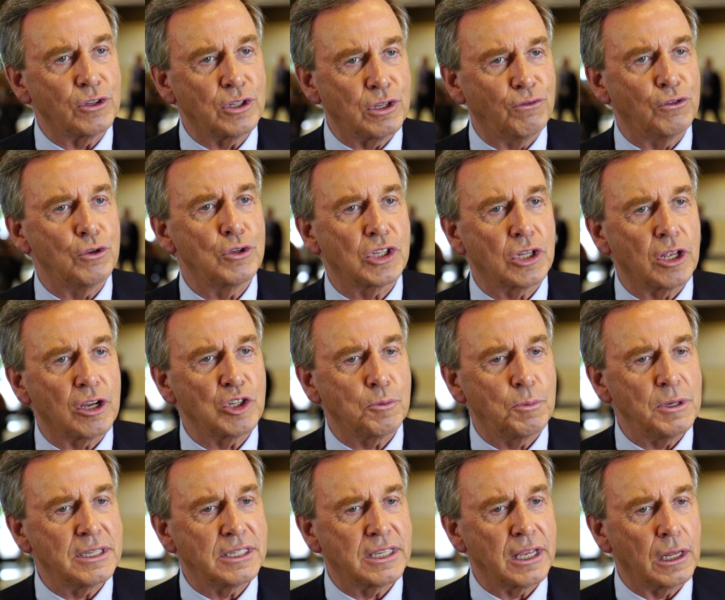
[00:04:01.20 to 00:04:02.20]
for diffuse
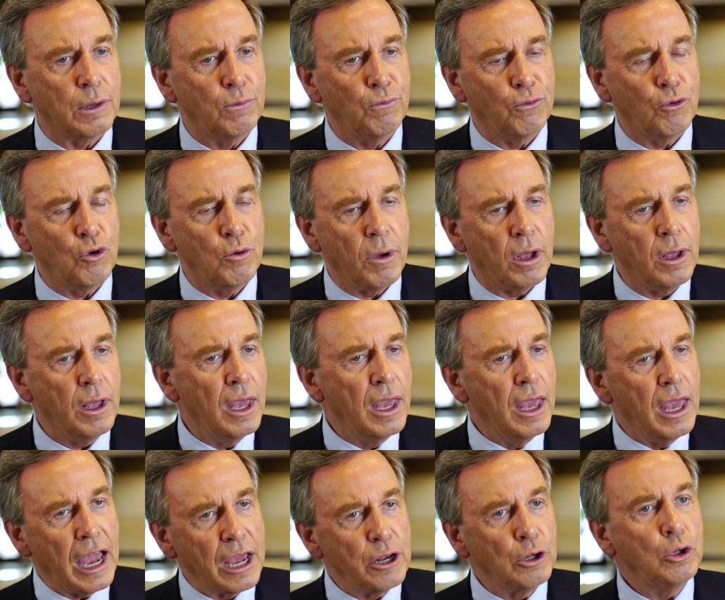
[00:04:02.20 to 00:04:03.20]
large B cell lymphoma
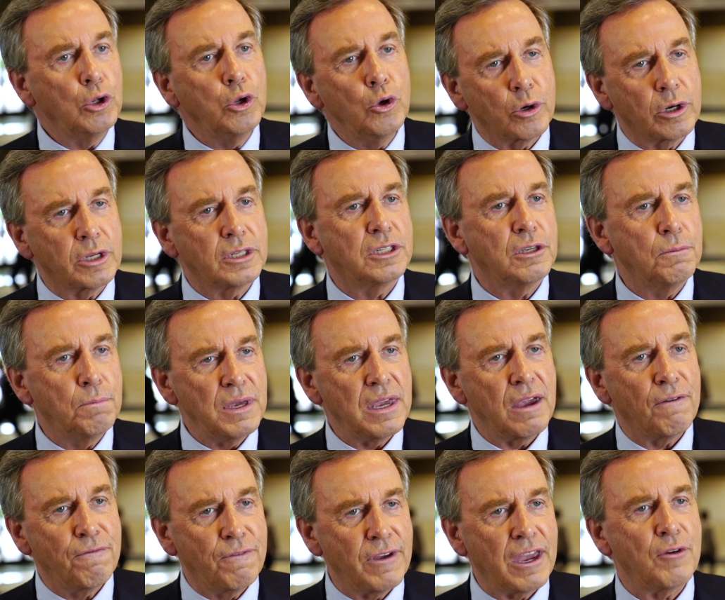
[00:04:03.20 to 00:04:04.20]
and look to
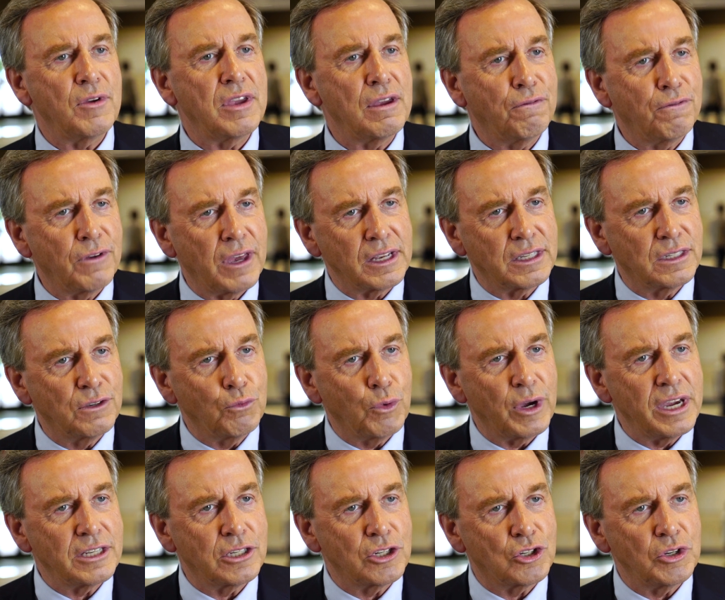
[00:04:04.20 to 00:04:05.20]
be a very effective
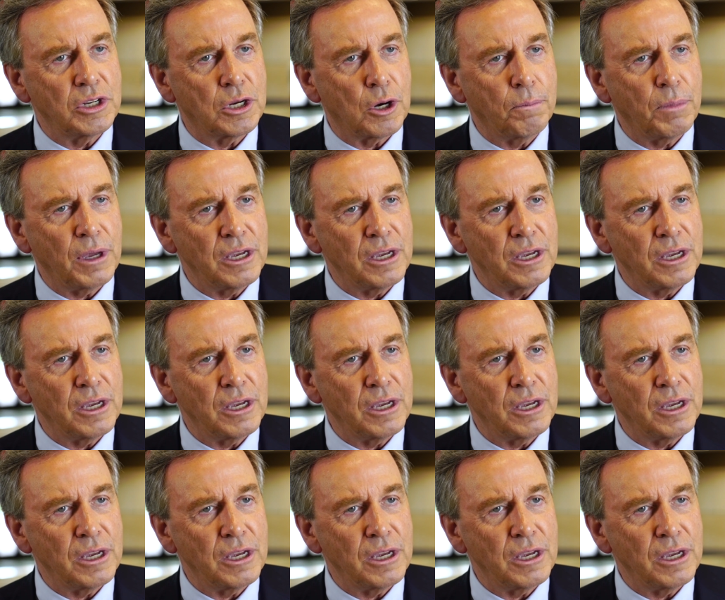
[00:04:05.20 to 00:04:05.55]
way to treat our